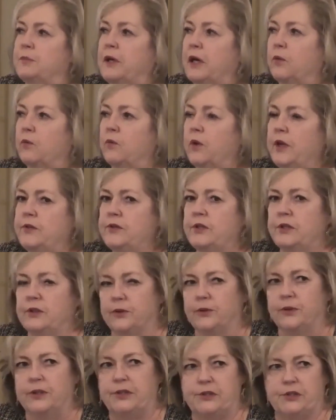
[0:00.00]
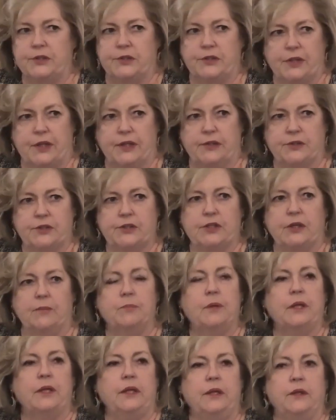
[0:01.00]
about rent increases. And
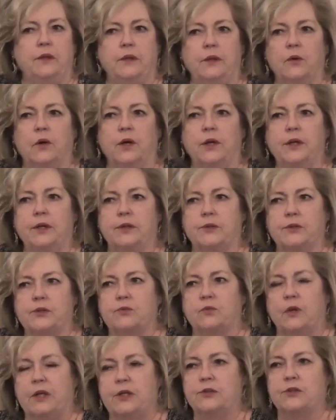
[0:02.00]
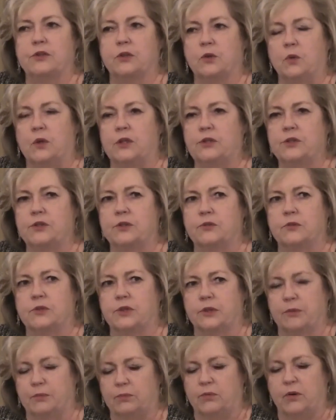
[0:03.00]
somebody in the audience raised a question
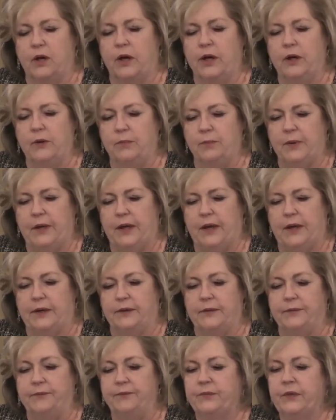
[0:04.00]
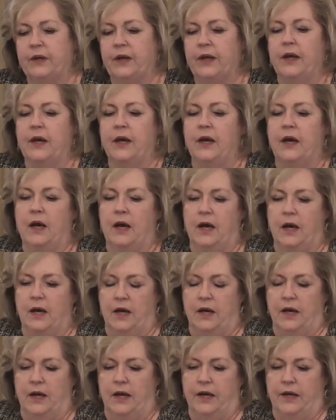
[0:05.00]
to the prior panel
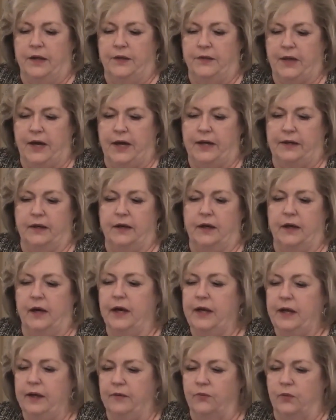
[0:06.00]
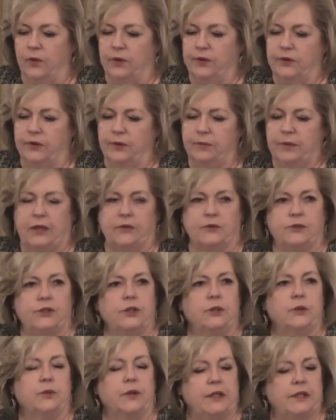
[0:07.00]
that I have wondered about
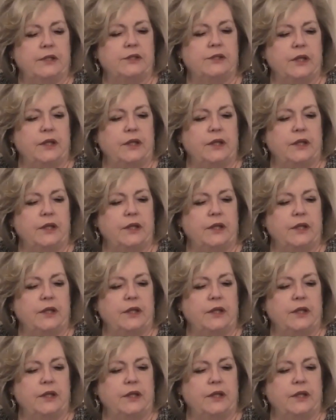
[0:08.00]
too. And